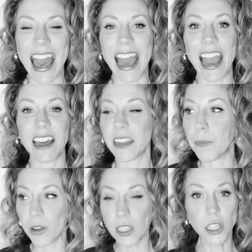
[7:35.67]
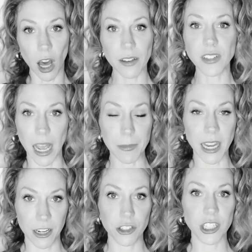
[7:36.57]
And I put a lot of time and
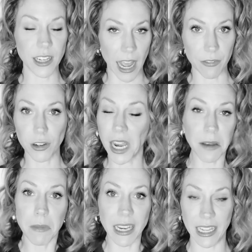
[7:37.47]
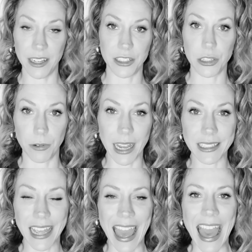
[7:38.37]
energy and effort and money into
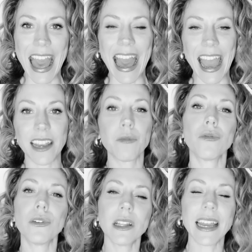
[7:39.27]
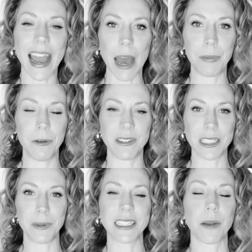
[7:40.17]
it. And I'm really happy with this
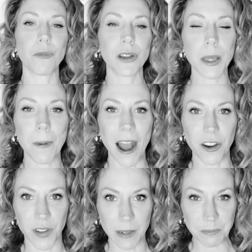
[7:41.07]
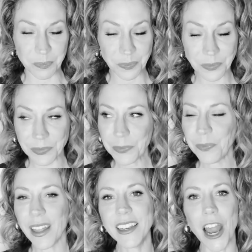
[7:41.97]
space, and I'm really proud of it.
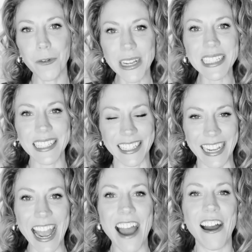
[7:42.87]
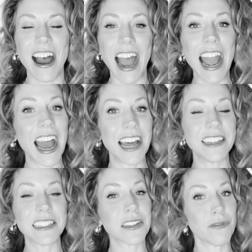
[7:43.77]
Now, recently, I
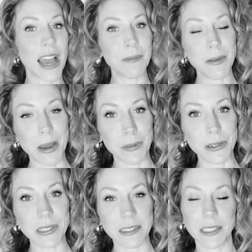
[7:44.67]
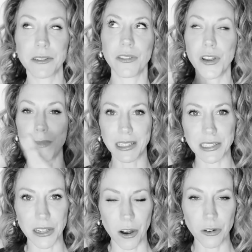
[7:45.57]
had some family members, this was a few
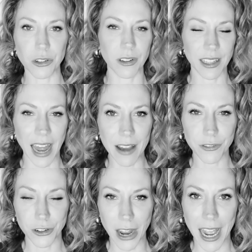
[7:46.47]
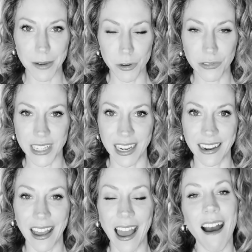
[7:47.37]
months ago, shortly after I'd moved in,
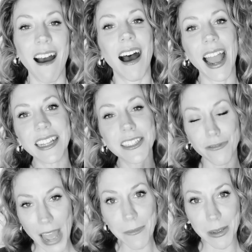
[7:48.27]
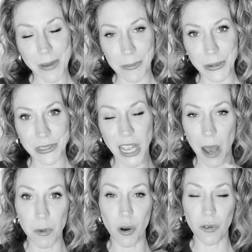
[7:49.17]
I had some family members
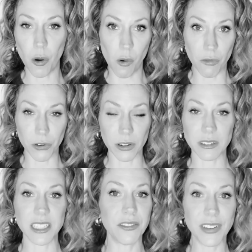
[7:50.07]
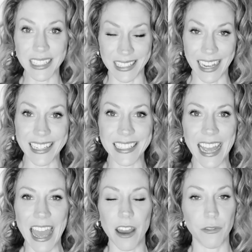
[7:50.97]
come over to visit
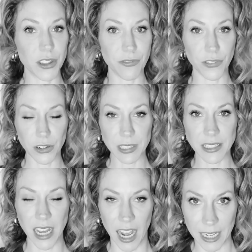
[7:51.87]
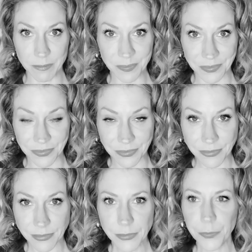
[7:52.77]
for the first time,
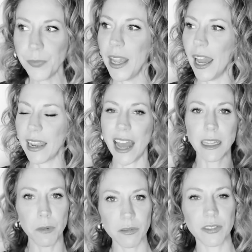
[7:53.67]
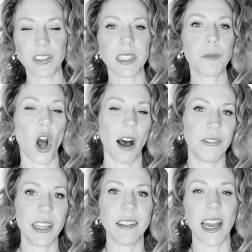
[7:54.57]
and had them over for some
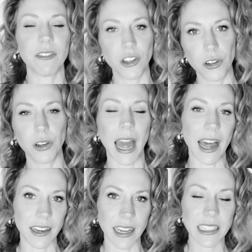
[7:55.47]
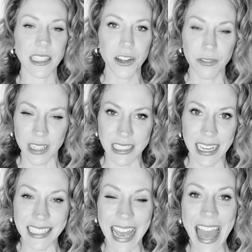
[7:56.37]
coffee in the afternoon, had a nice little
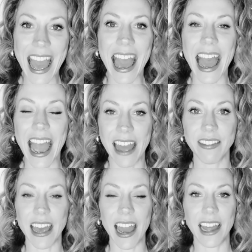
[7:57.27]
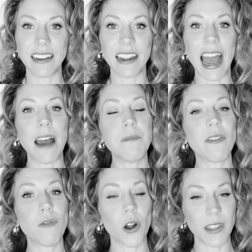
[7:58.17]
visit. And then
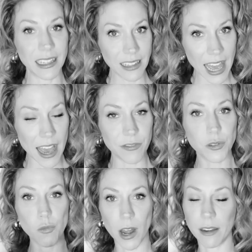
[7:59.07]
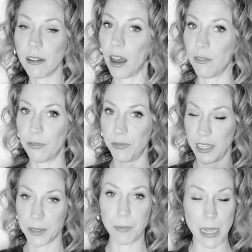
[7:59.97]
before they left, one of
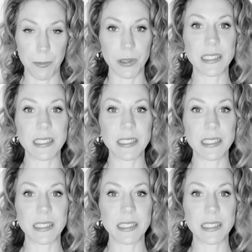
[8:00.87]
these people